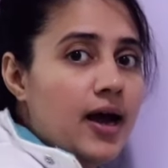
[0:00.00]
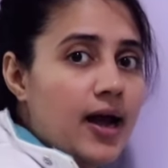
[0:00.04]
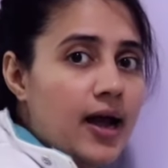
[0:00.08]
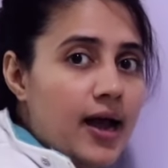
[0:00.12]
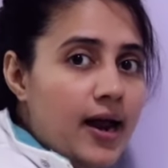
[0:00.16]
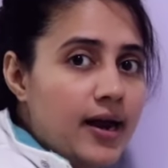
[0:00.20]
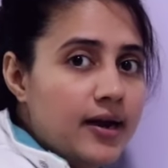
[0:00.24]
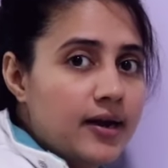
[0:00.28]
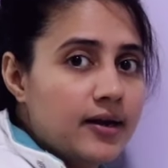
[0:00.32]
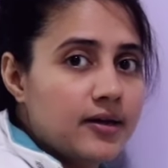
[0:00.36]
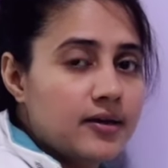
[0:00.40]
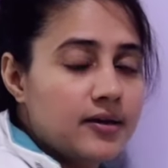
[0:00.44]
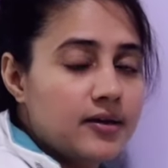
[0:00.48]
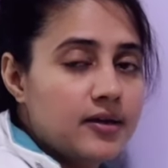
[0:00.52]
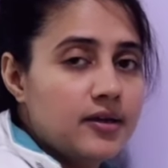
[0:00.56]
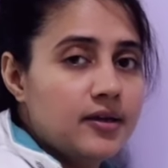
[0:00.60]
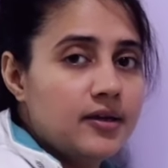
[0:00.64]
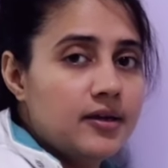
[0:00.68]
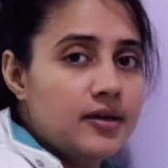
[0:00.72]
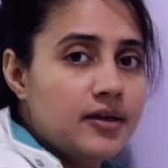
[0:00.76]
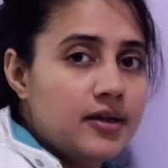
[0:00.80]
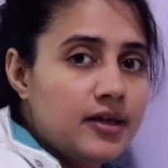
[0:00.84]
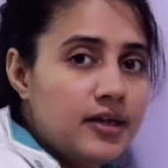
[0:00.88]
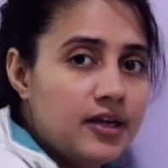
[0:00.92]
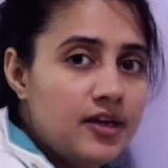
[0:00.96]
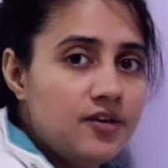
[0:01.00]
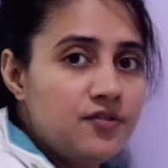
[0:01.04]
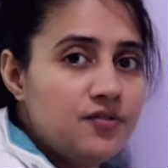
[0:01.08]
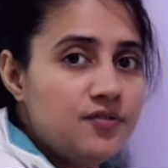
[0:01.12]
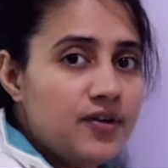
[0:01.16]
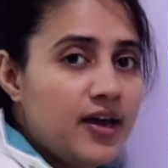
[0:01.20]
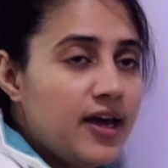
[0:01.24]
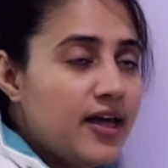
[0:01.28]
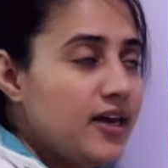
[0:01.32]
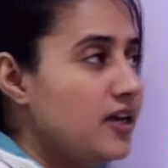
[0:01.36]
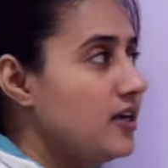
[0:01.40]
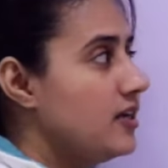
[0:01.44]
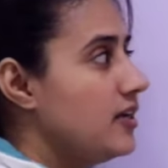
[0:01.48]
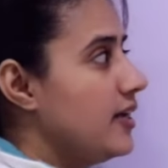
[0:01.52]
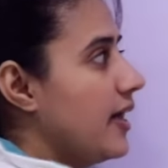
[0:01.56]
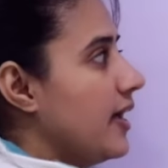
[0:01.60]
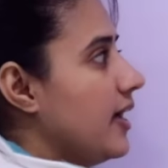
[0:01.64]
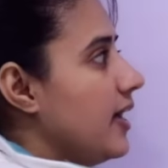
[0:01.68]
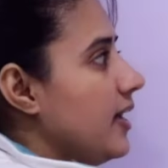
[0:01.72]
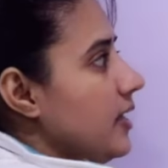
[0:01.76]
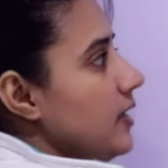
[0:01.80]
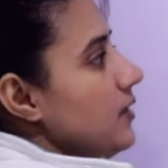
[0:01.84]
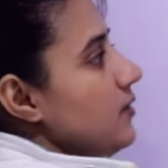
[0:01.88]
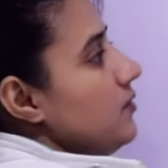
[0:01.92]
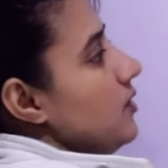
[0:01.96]
And if any
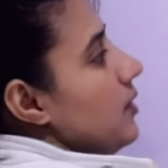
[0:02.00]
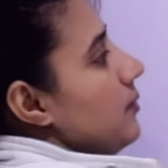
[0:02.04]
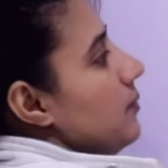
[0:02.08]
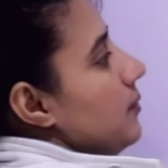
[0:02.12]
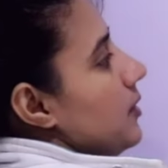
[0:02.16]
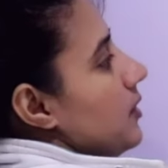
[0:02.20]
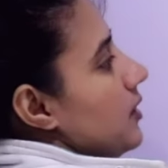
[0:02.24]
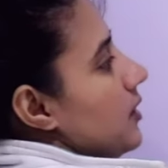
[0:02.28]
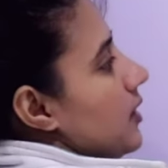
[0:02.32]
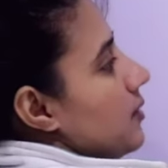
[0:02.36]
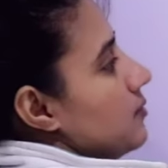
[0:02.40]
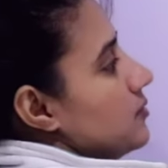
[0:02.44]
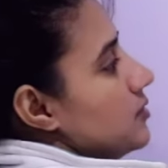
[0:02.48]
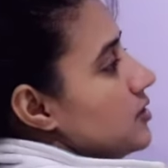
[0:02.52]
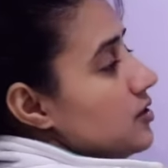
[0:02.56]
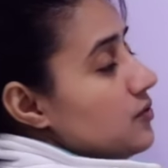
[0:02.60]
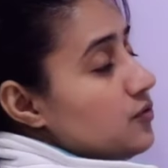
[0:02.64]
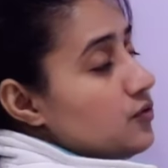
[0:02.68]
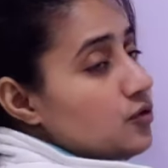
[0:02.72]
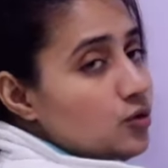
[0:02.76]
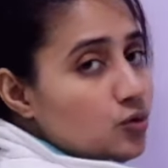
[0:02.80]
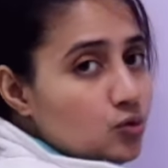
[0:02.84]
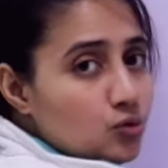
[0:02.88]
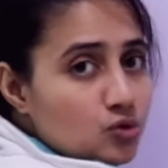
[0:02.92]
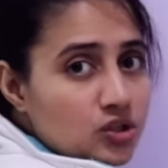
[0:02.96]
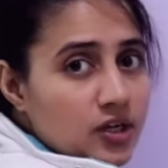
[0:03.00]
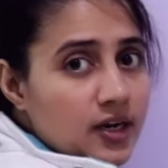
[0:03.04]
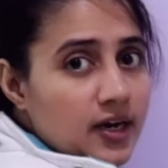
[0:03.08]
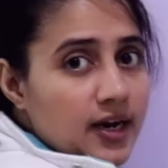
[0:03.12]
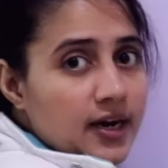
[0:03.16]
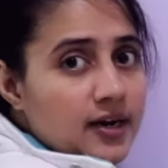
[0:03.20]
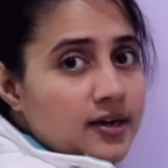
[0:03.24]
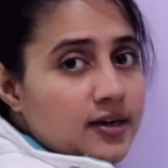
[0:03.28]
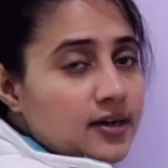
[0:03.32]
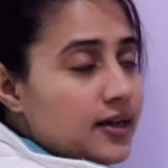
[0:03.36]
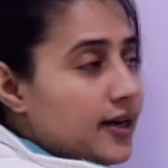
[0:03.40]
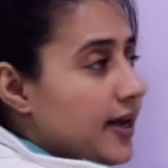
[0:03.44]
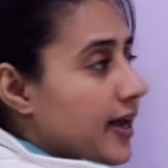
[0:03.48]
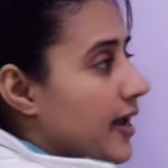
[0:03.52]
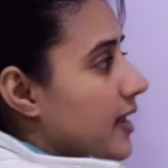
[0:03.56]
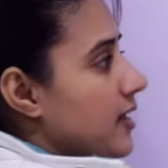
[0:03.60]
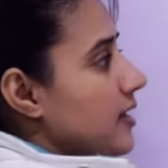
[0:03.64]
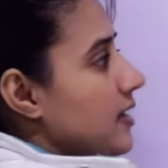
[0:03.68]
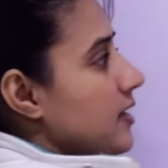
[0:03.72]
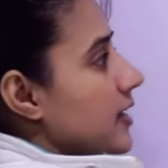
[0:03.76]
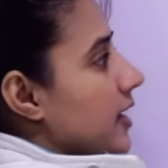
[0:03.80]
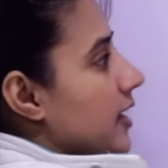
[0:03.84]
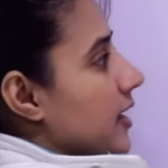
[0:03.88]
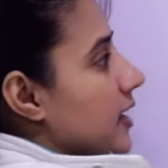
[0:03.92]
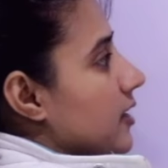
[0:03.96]
negative number comes, if user enter
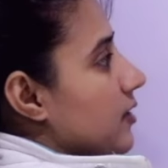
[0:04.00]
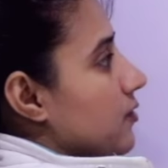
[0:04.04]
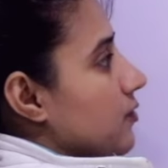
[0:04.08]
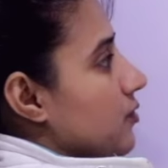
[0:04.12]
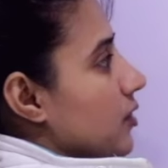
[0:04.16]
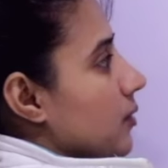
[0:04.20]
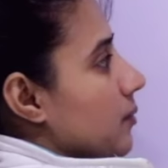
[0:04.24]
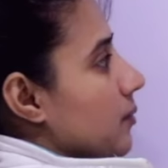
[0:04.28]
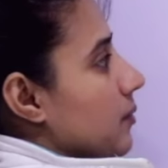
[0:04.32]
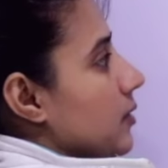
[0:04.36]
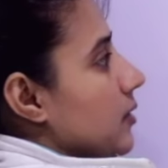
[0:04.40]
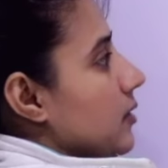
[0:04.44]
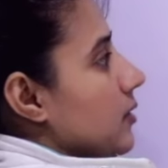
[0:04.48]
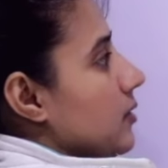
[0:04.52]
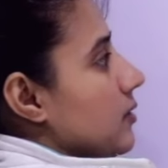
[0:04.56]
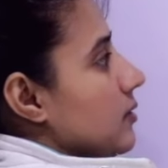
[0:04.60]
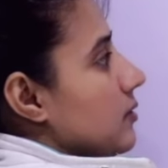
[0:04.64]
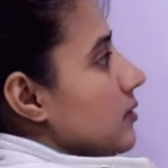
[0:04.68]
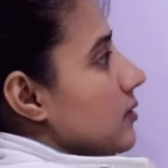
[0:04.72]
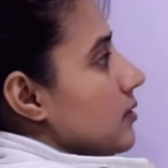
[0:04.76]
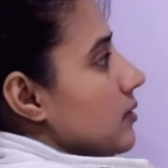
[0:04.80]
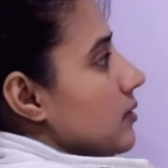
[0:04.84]
any negative number,